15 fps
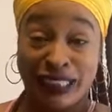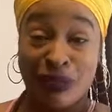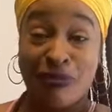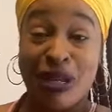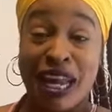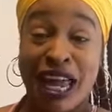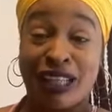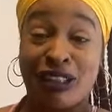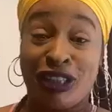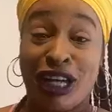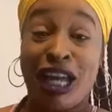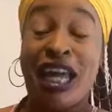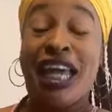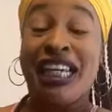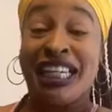That's something oh.
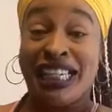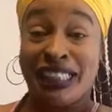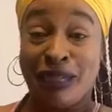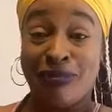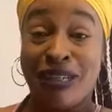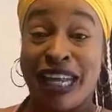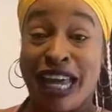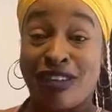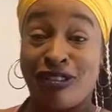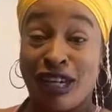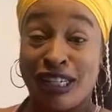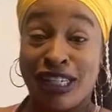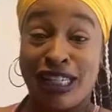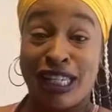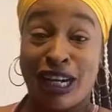extra. That's something
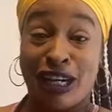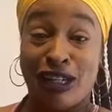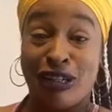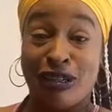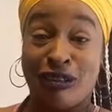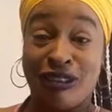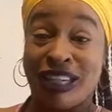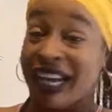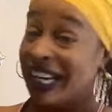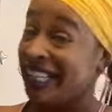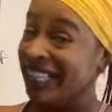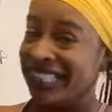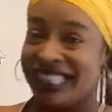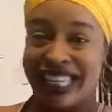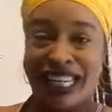extra I just get on you.
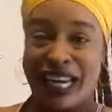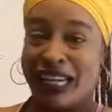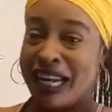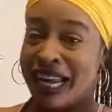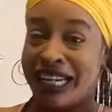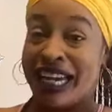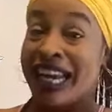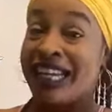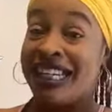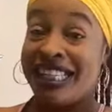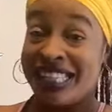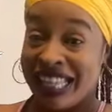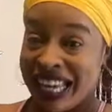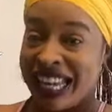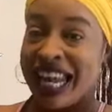I just get that I
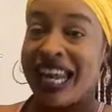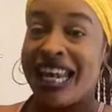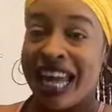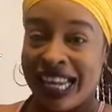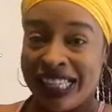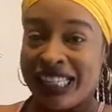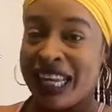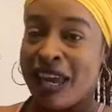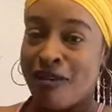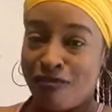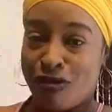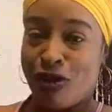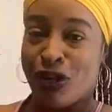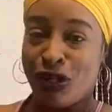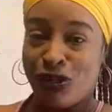just get that nice
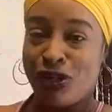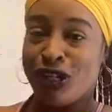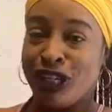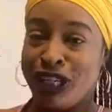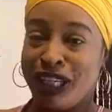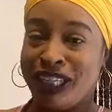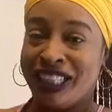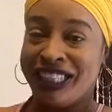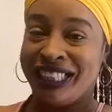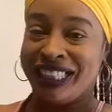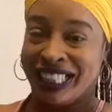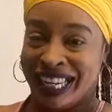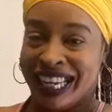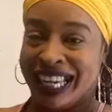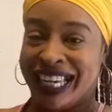info on you, girl.
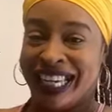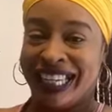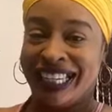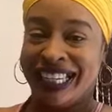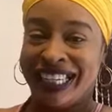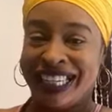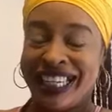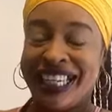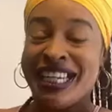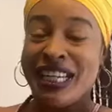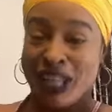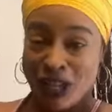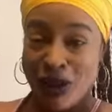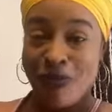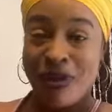Yeah.
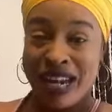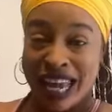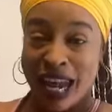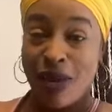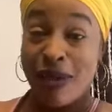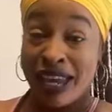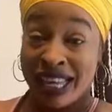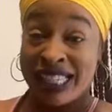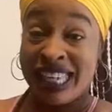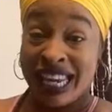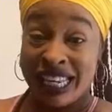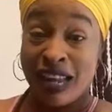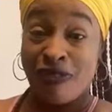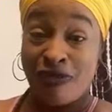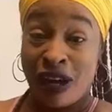The Cuban lady where you
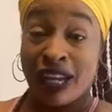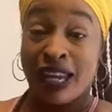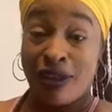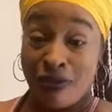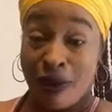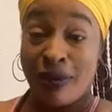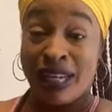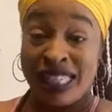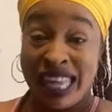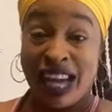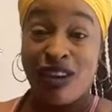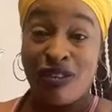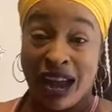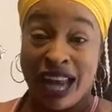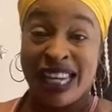take the fucking remember the
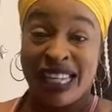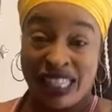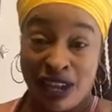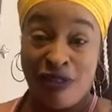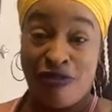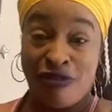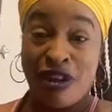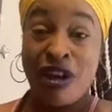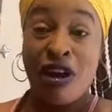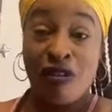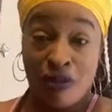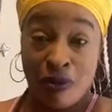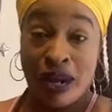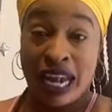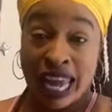ten grand you thief
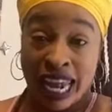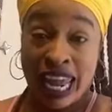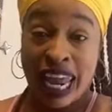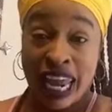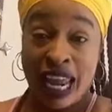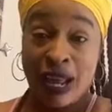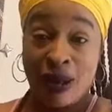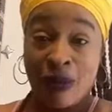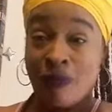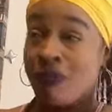from the lady?